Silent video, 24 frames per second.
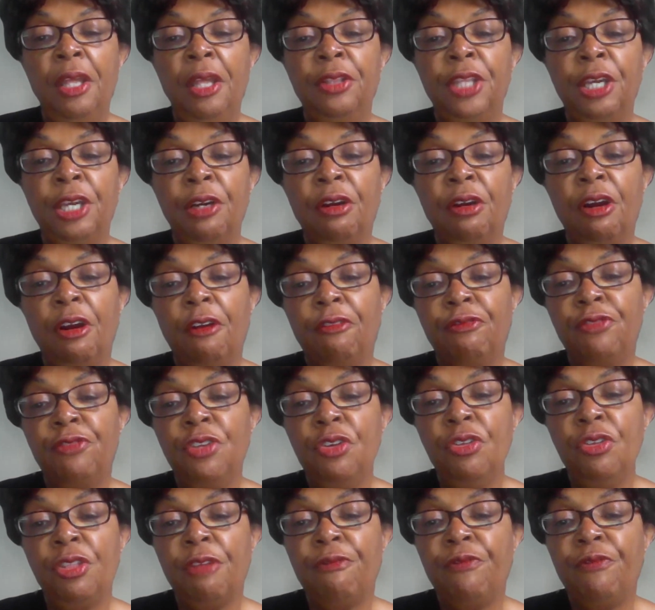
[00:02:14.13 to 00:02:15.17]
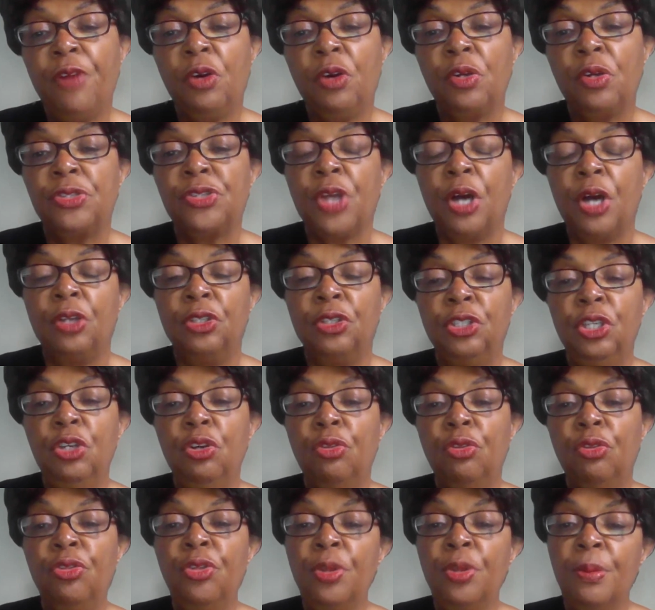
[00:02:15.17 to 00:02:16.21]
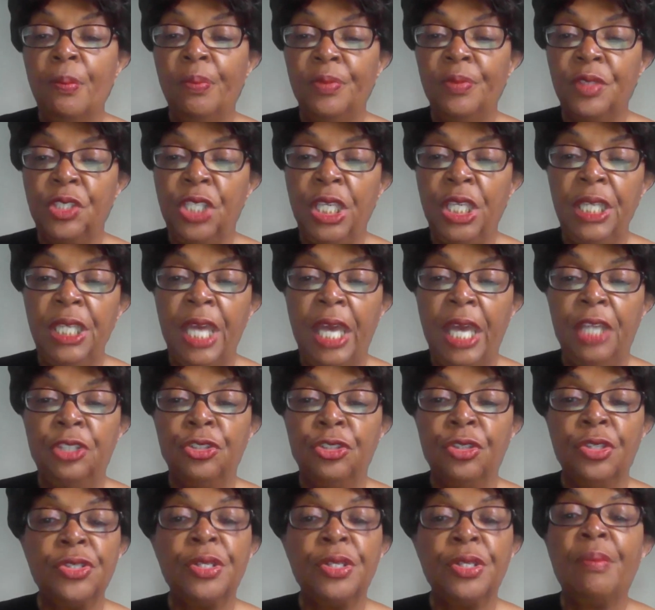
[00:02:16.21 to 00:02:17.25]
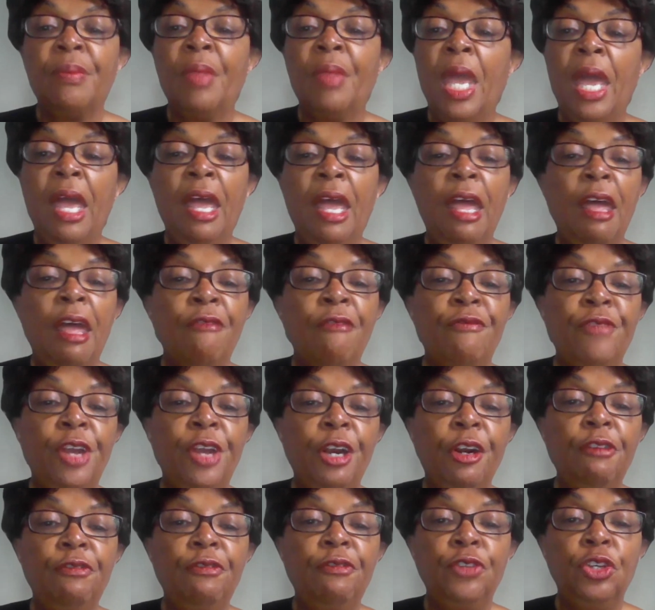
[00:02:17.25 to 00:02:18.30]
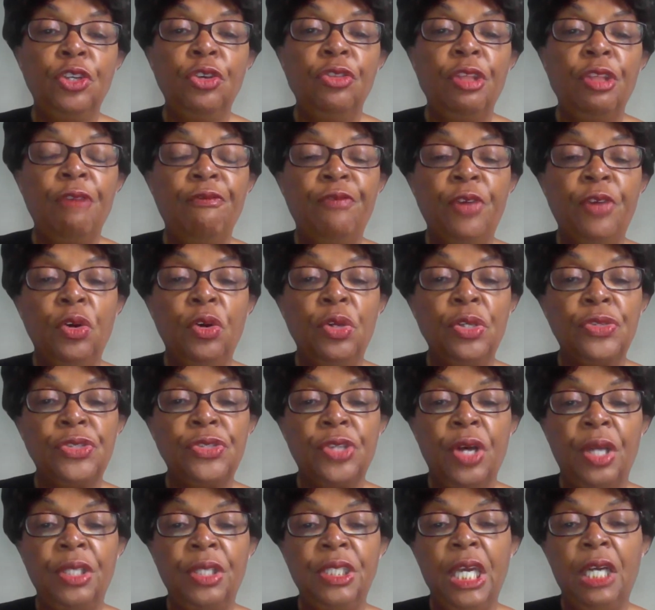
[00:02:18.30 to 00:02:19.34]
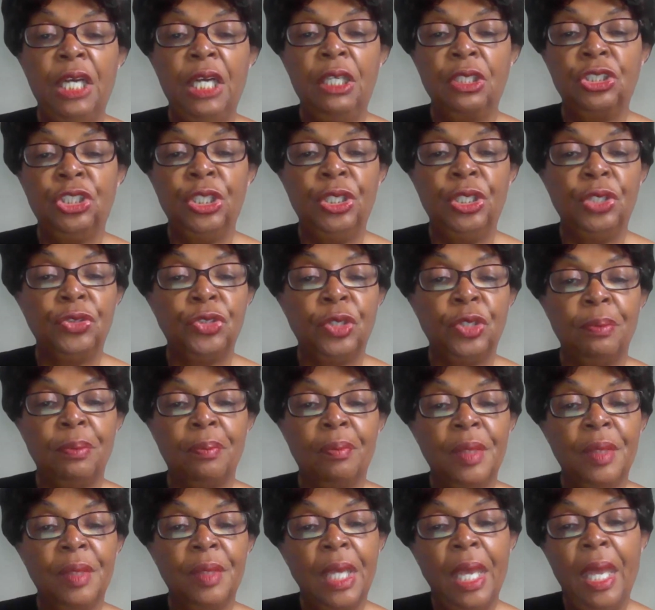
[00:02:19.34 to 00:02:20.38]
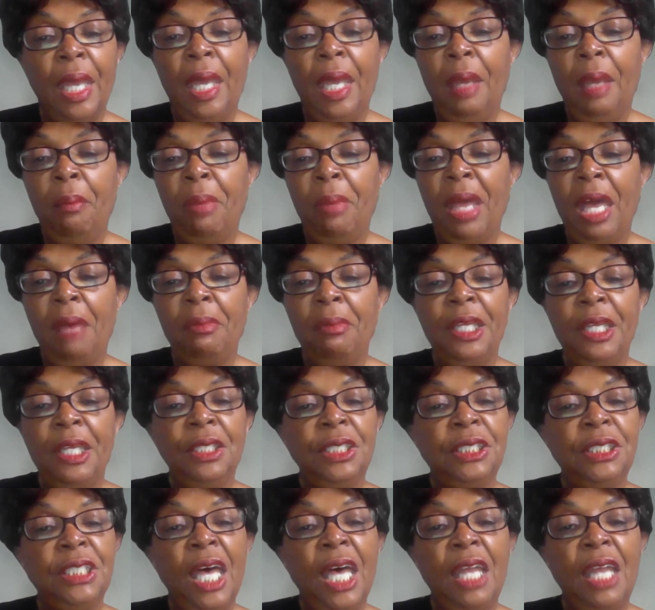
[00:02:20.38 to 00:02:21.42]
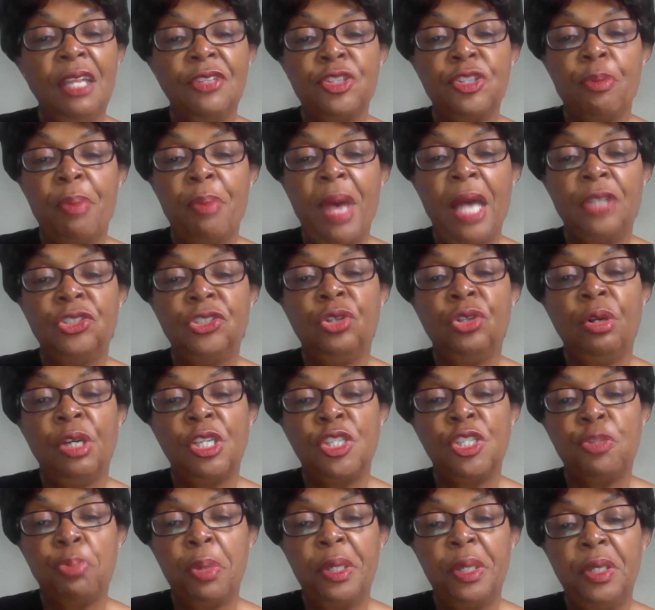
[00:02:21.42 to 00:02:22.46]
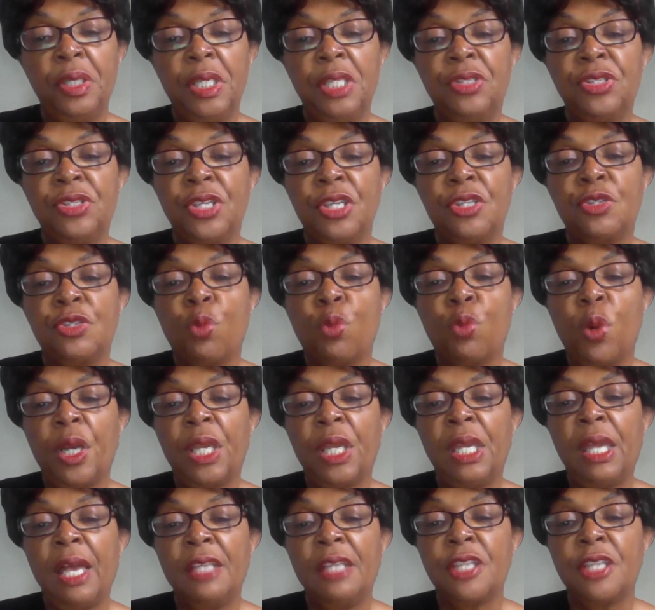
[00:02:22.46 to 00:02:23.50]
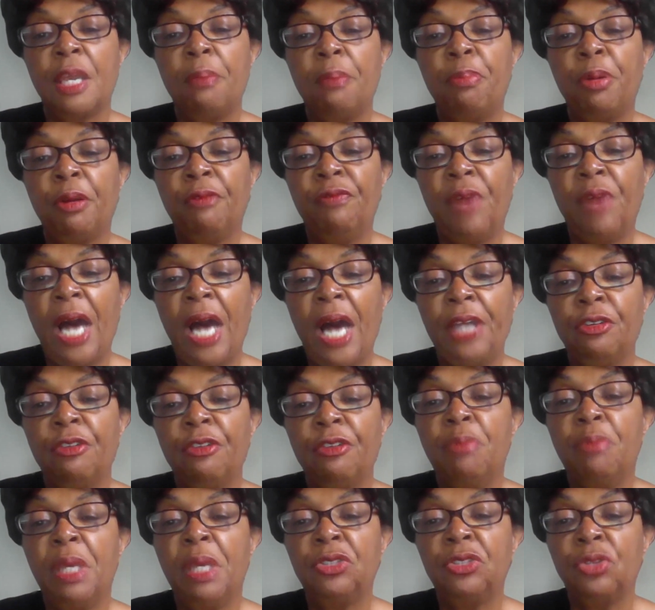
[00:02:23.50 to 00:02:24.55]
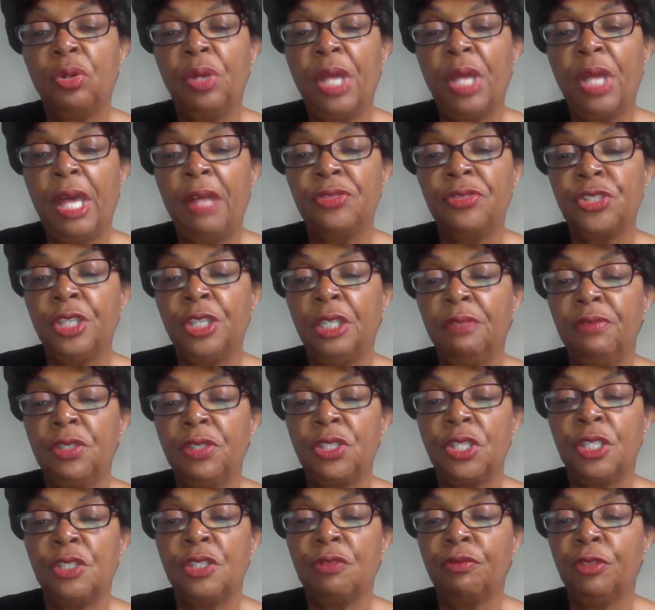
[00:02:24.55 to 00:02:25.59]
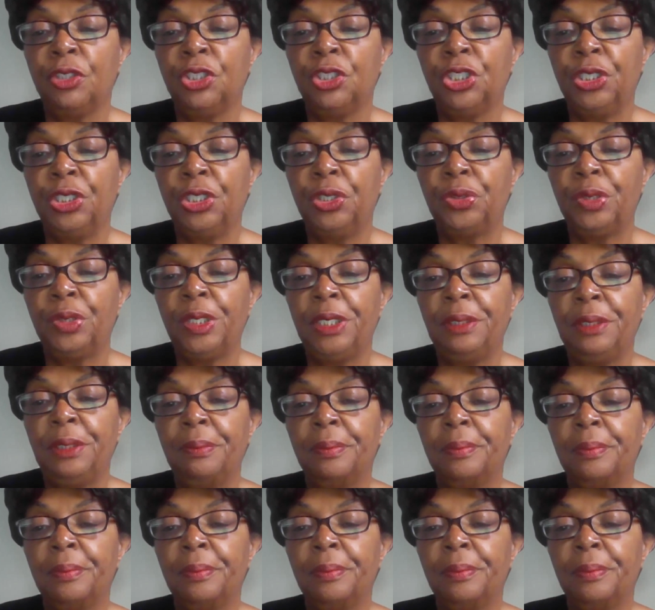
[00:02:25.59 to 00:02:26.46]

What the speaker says: There are a few that focus on youth, teenagers, and very few that focus on young children. Pamela, tell us about your experiences working as a provider of mental health services for children.